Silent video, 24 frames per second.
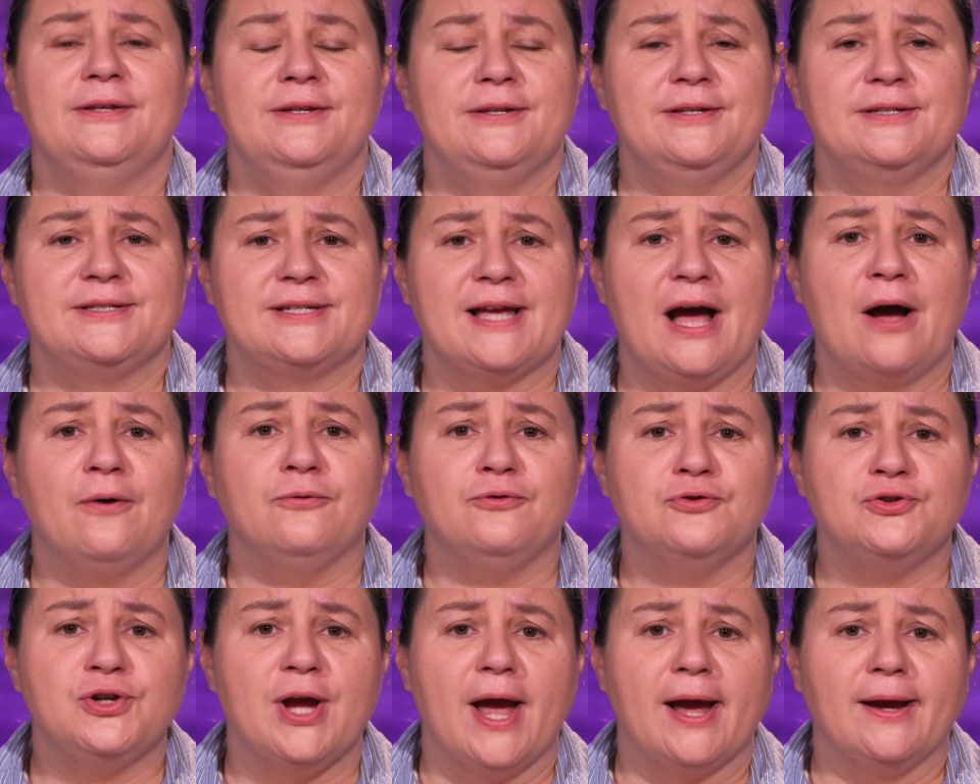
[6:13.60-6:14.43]

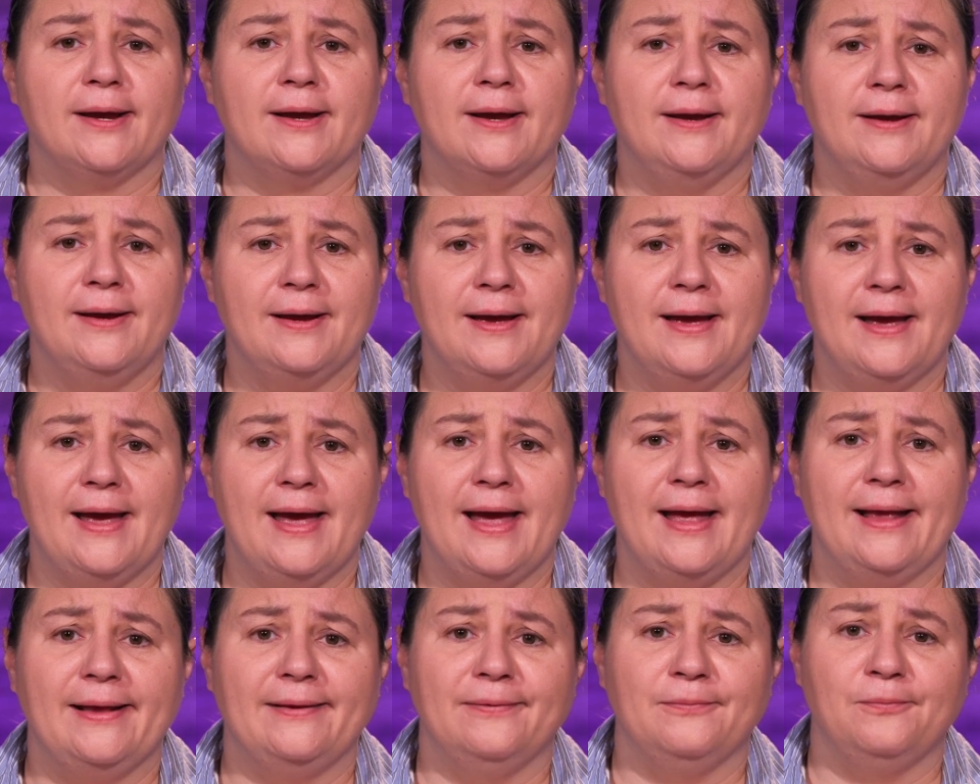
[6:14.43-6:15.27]
sound check.
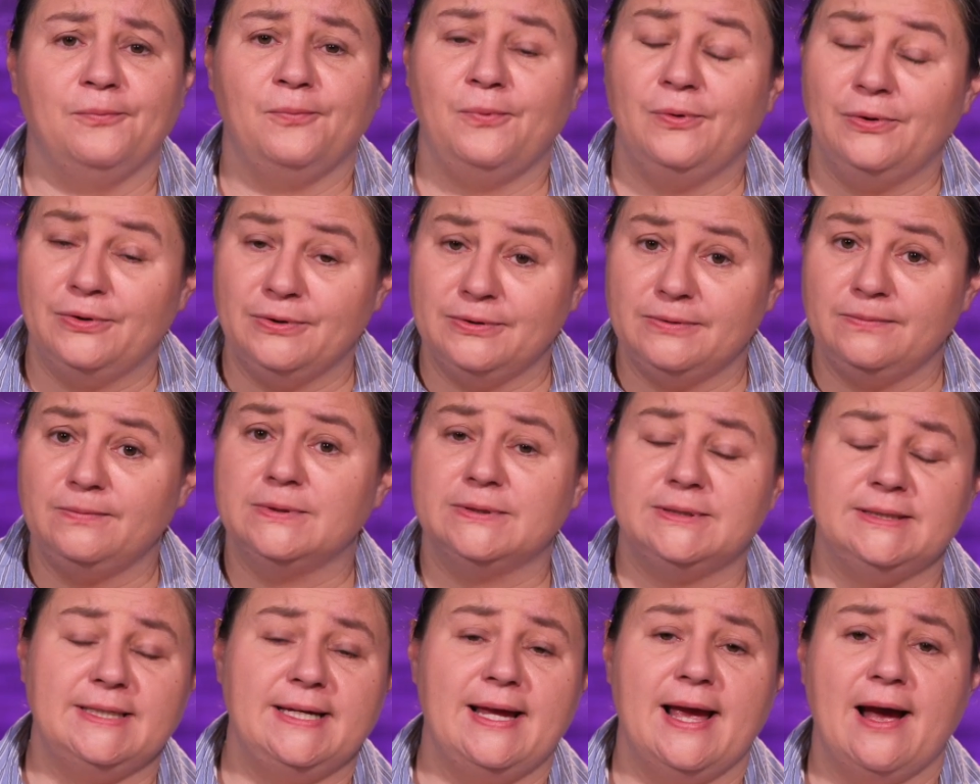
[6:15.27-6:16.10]
And we'll
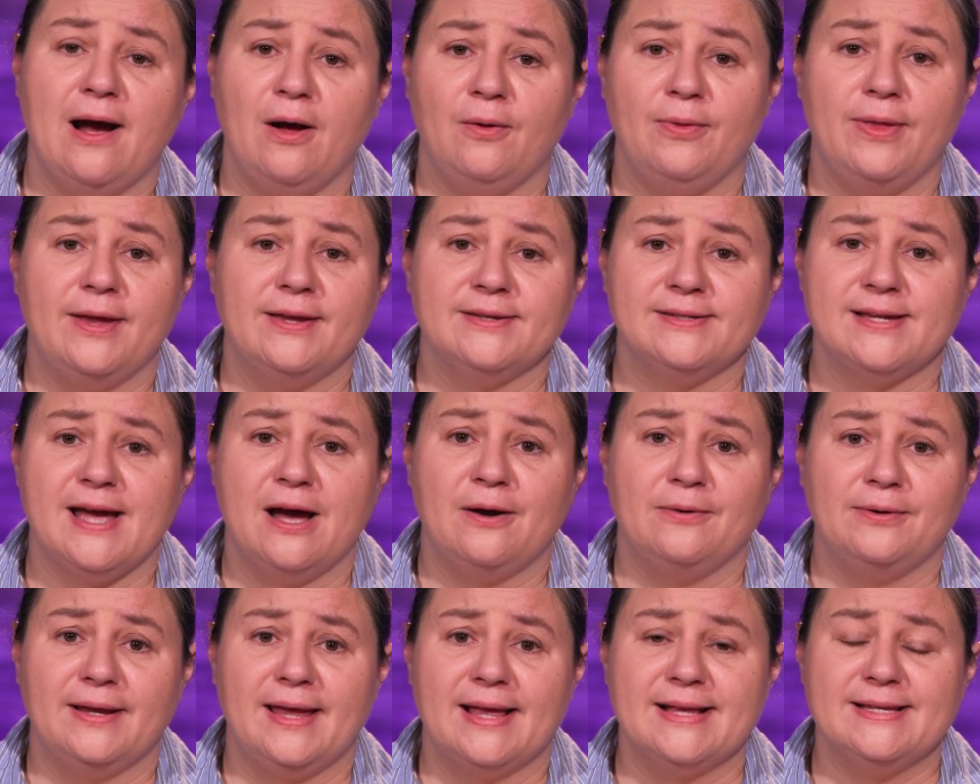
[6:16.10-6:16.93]
see how they
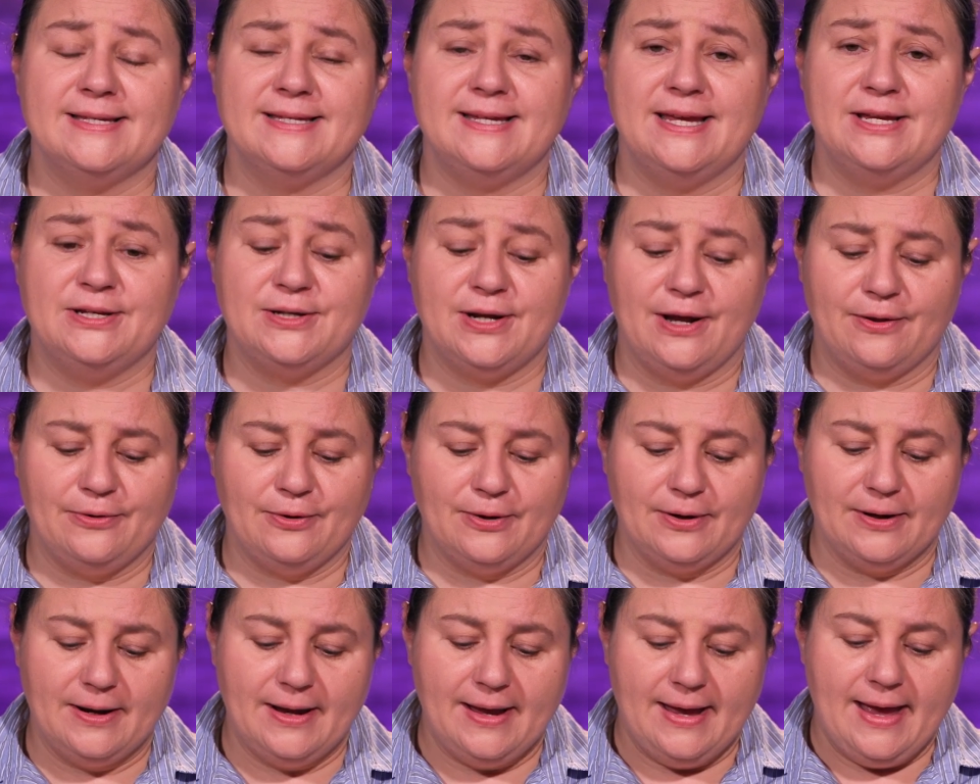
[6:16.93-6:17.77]
sound against each
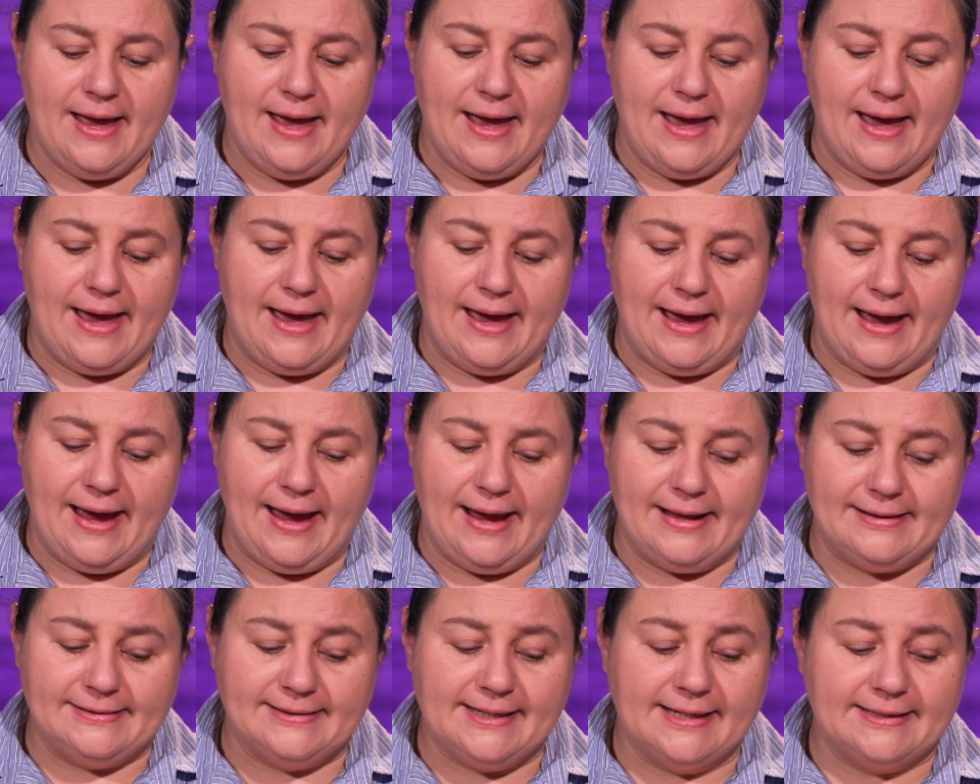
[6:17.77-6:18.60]
other
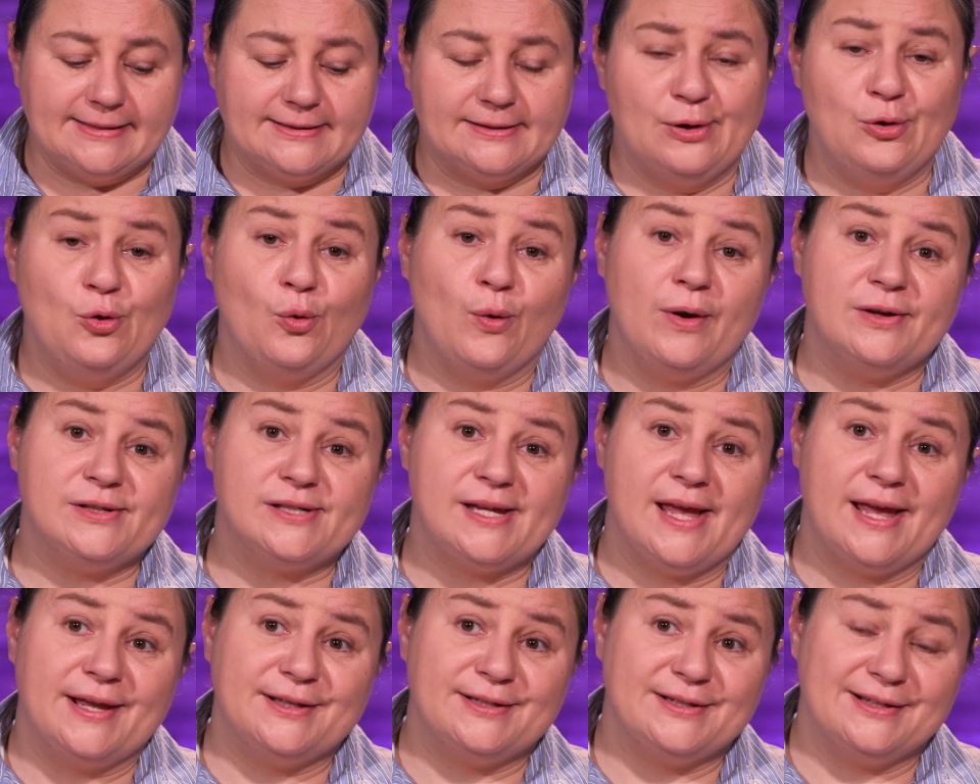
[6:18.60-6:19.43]
and test the noise
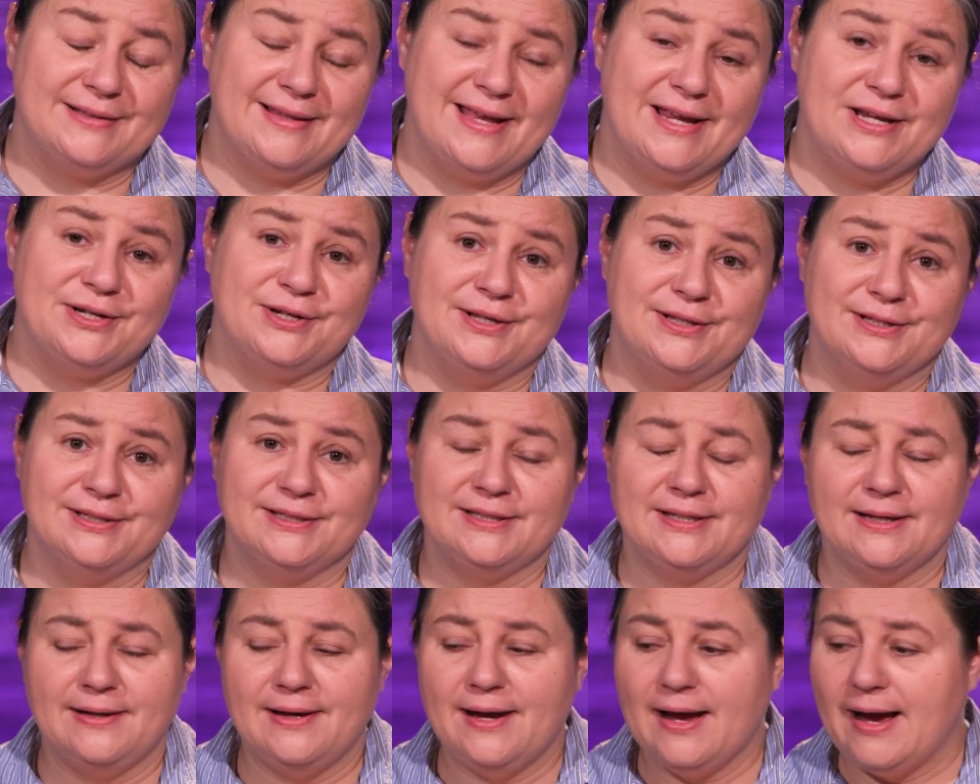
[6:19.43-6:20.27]

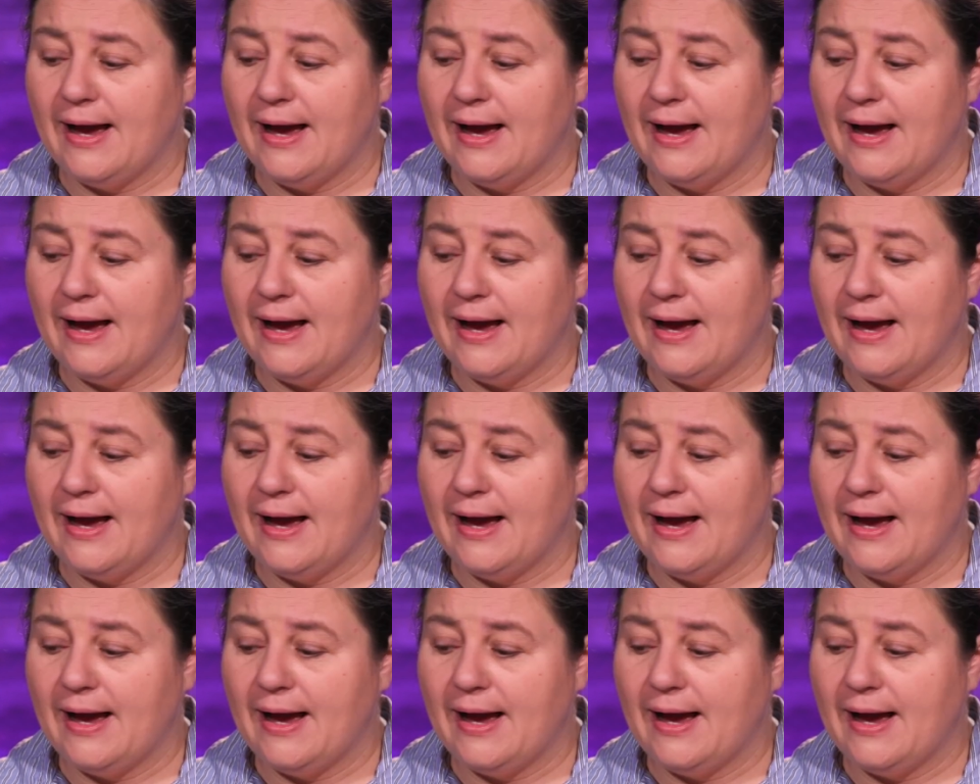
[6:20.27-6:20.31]
cancellations.